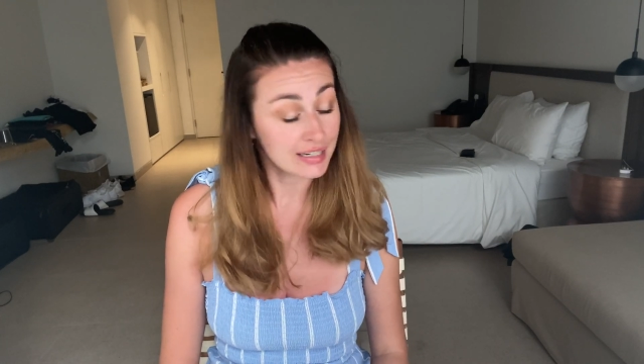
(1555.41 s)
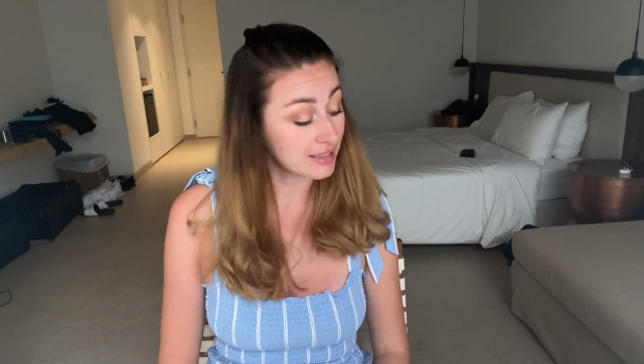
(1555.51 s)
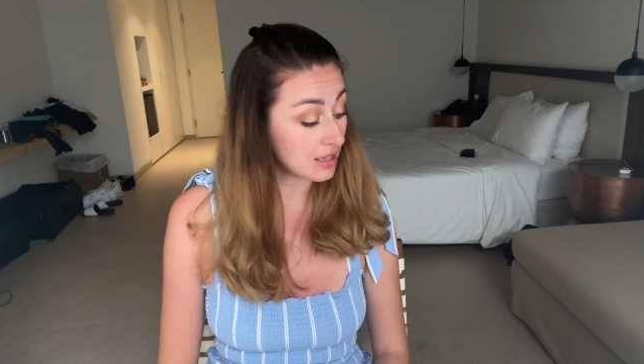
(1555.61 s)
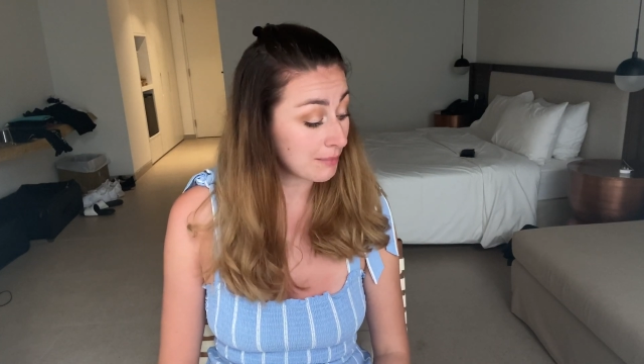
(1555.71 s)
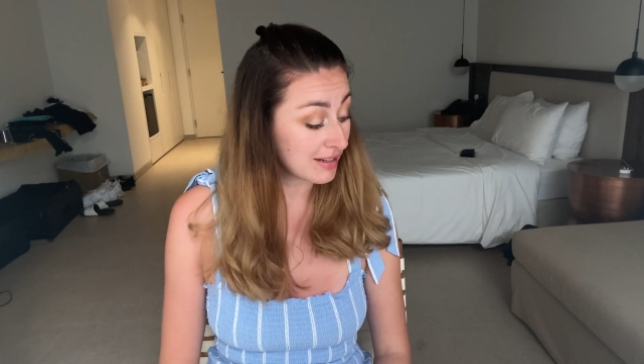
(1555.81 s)

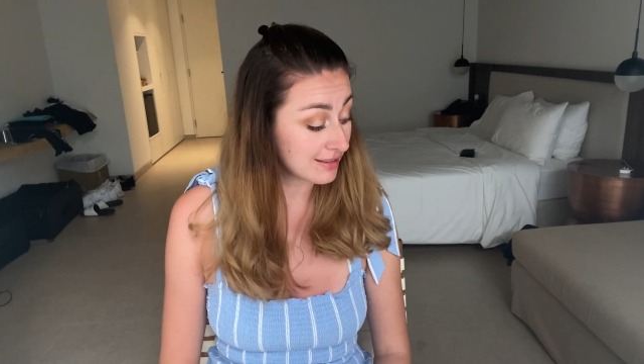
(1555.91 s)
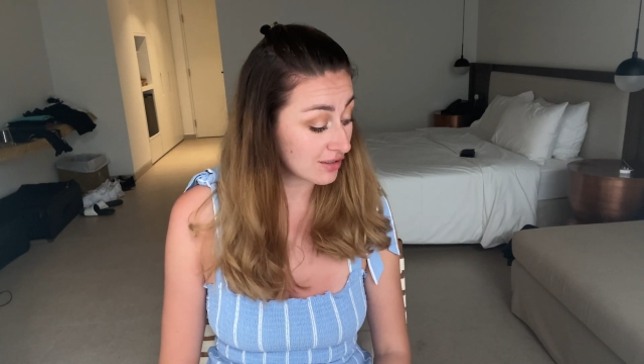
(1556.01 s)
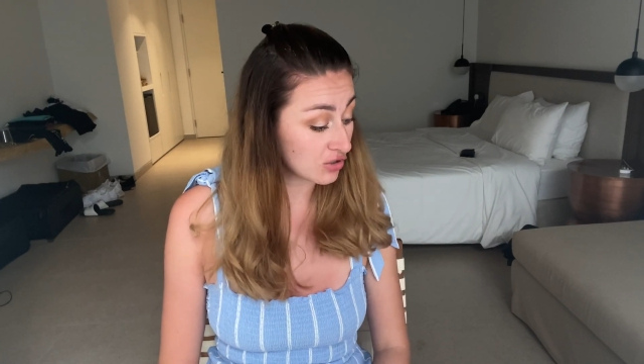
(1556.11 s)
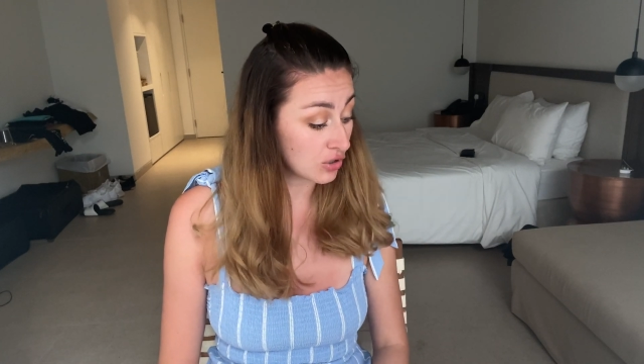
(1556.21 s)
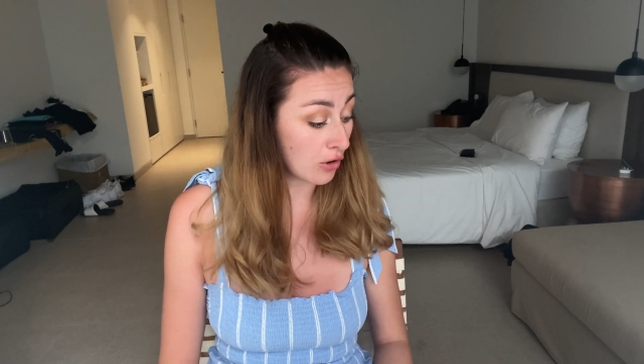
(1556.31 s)
So the mask
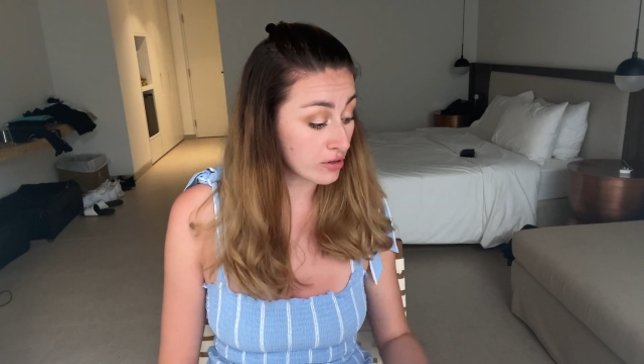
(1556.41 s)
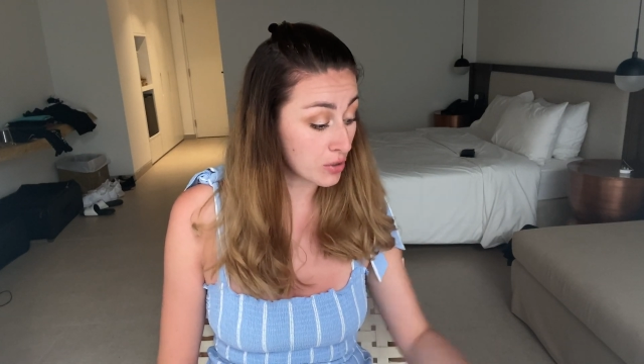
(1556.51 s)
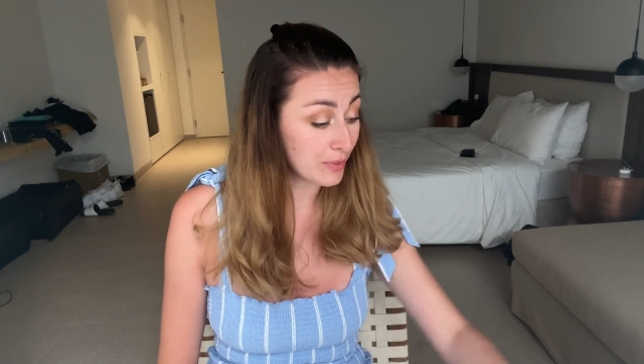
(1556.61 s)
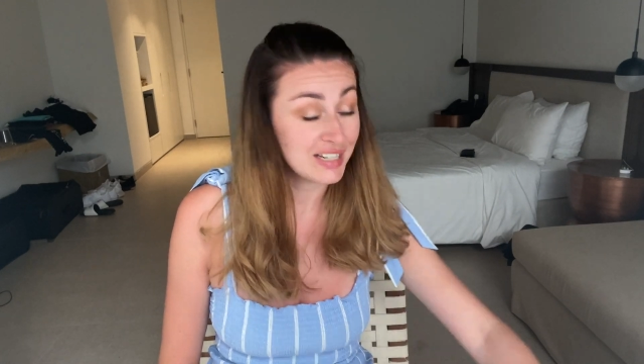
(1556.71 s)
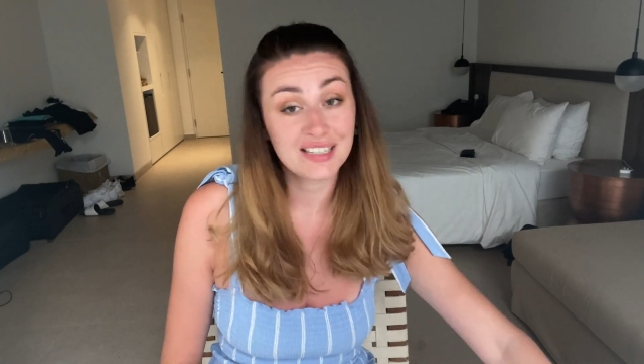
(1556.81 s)

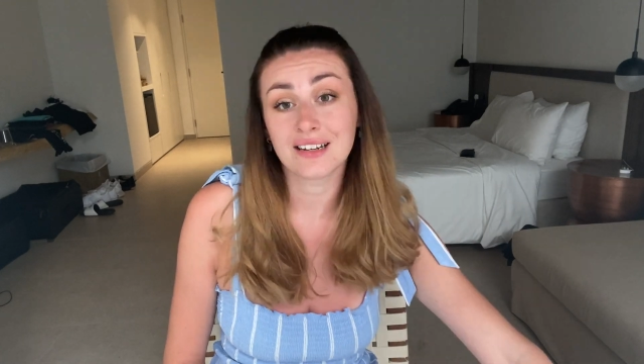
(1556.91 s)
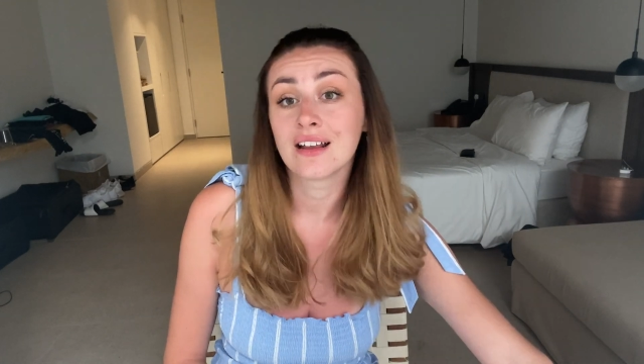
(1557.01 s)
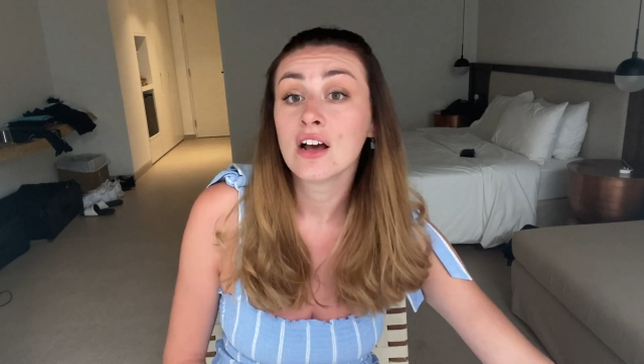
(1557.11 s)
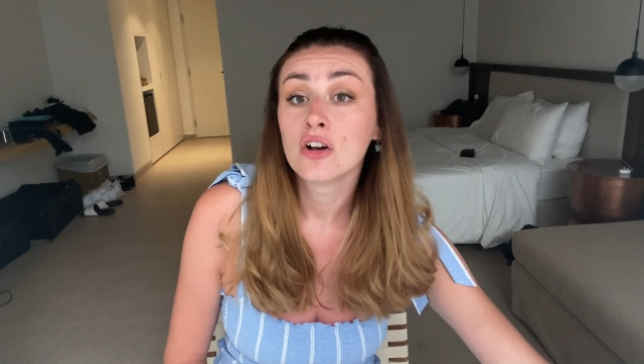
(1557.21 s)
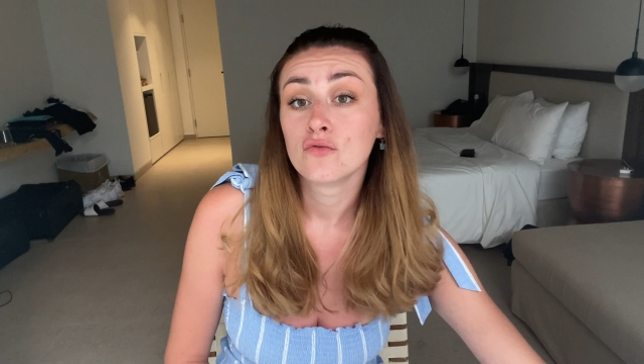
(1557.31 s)
scenario isn't
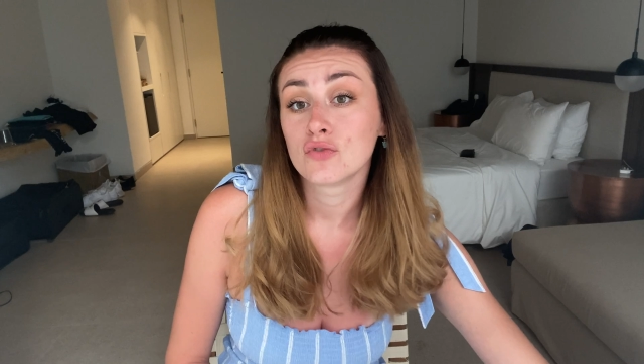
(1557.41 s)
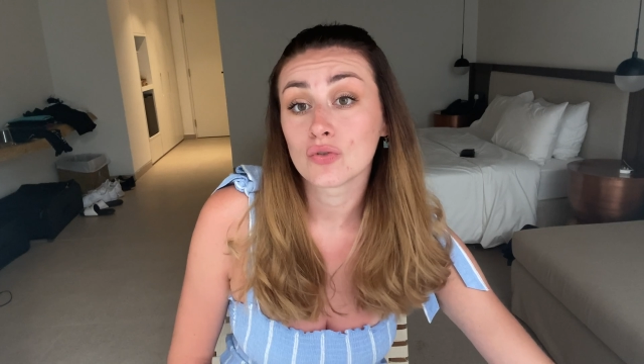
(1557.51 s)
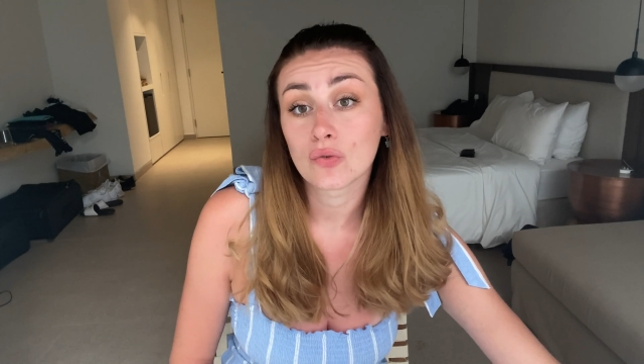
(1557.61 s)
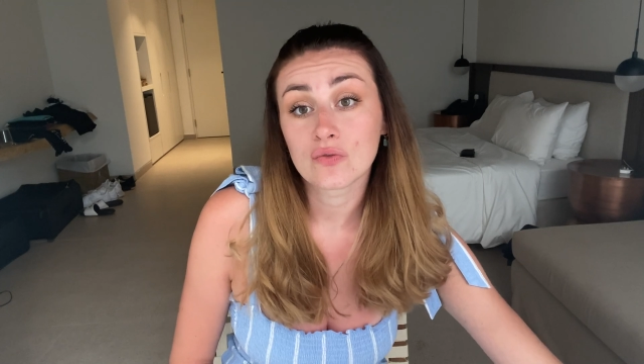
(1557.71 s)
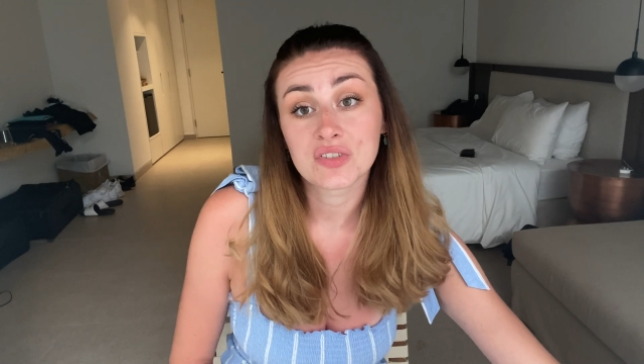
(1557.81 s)

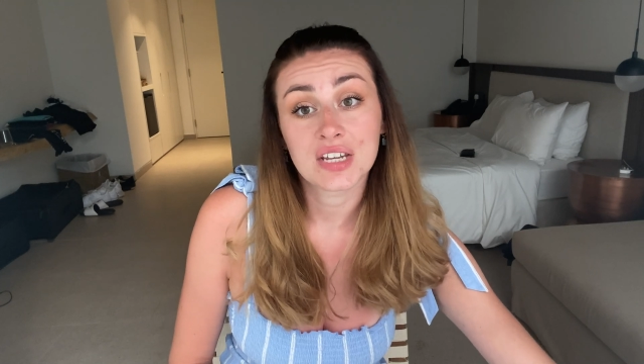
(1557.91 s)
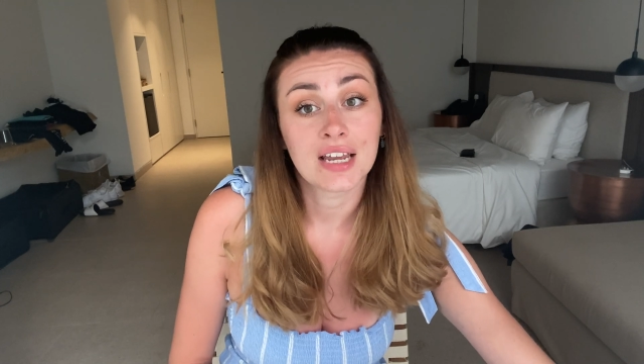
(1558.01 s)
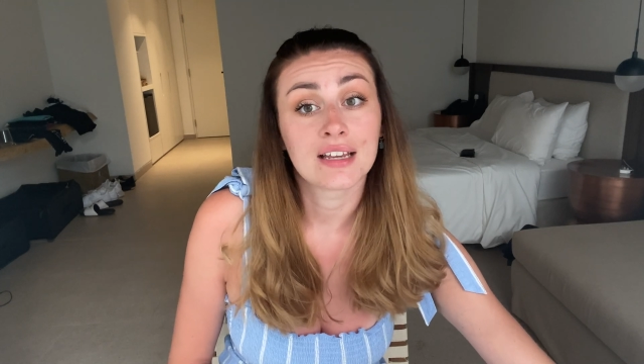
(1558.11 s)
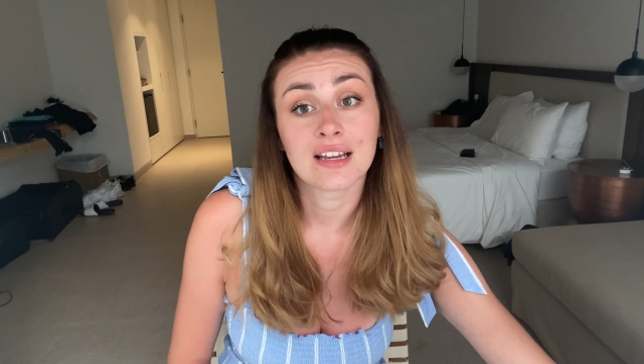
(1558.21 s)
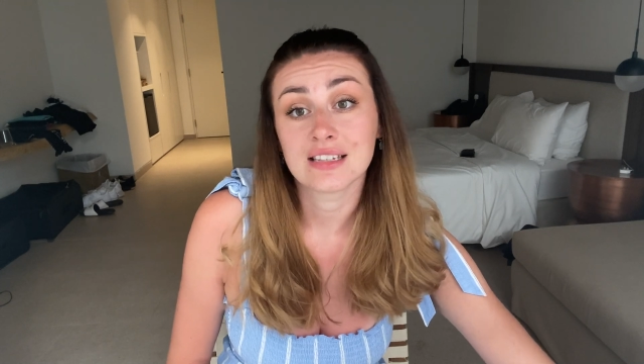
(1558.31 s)

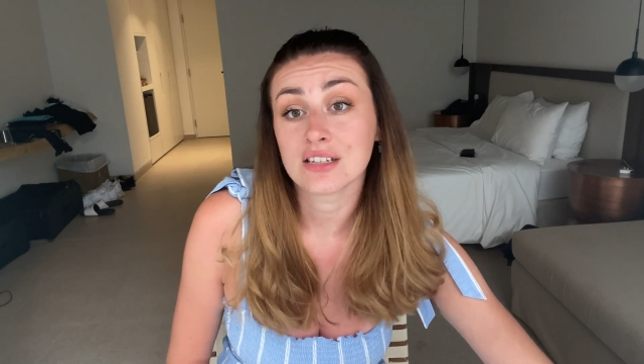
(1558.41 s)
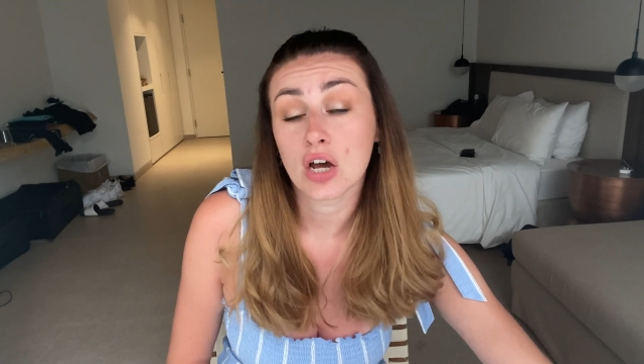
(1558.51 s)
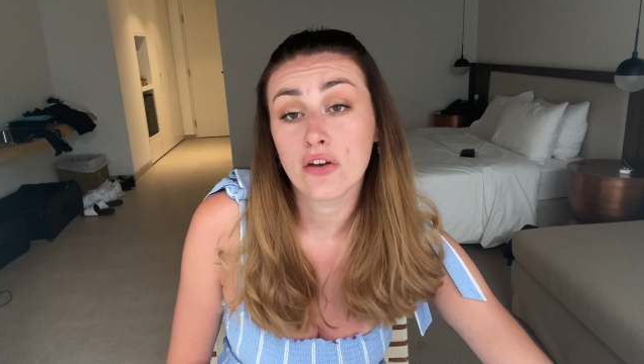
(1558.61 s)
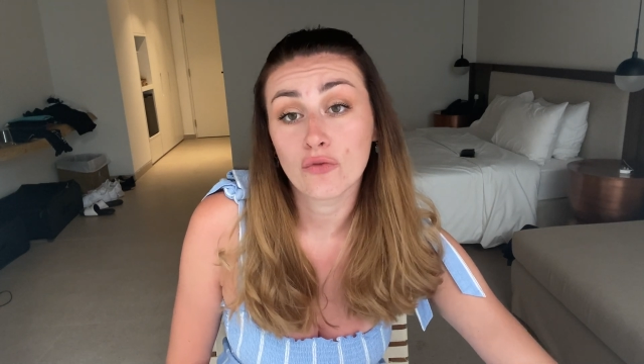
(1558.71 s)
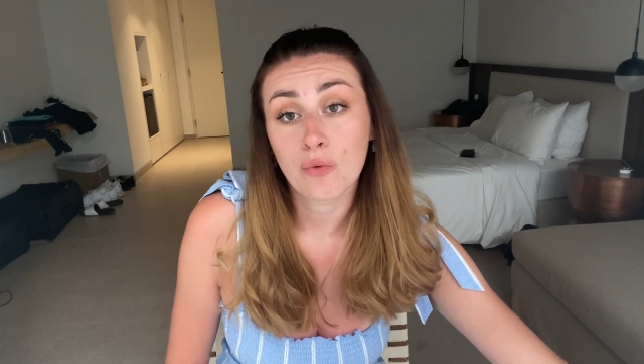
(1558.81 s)
daunting, isn't
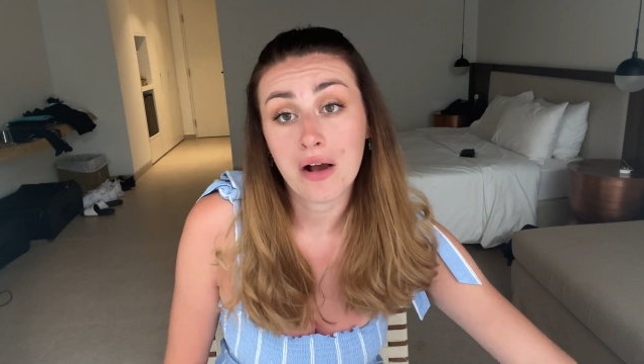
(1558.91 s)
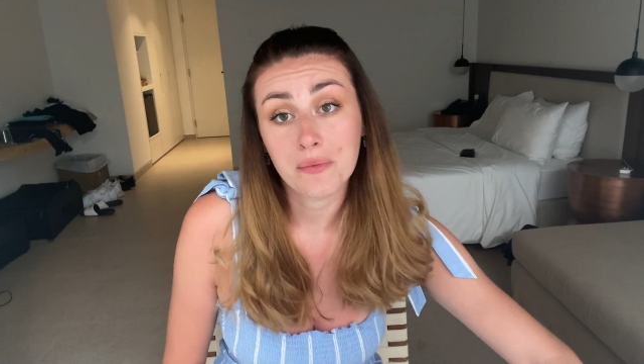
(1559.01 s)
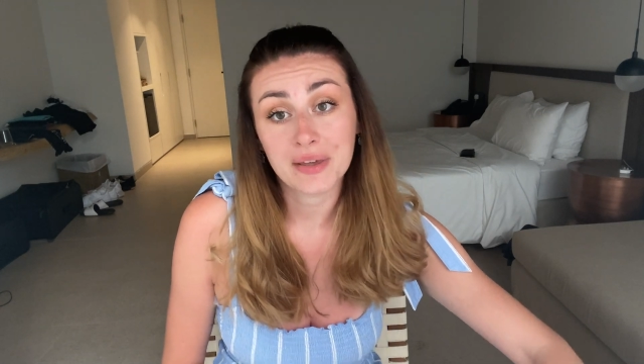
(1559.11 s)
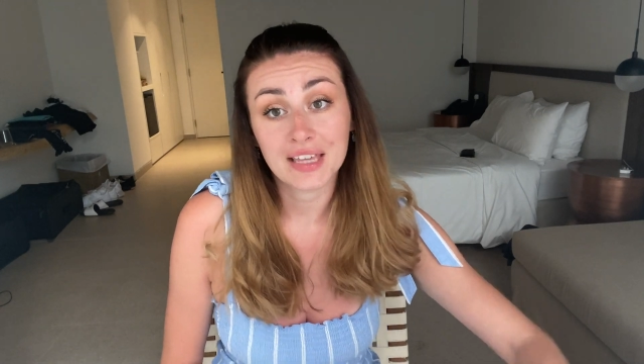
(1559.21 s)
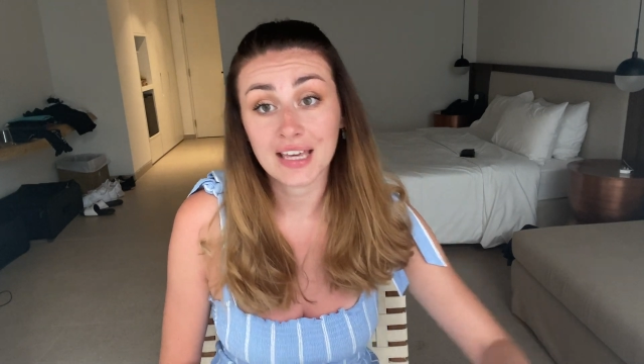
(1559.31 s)

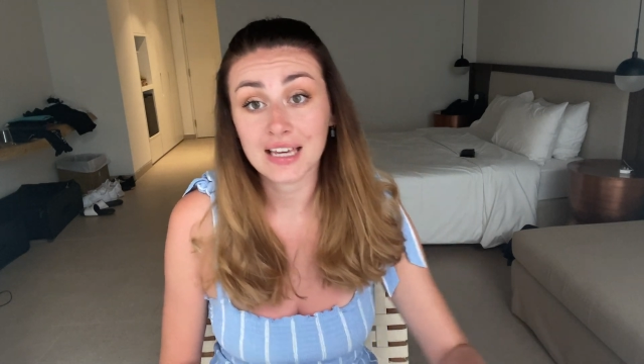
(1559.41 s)
overwhelming.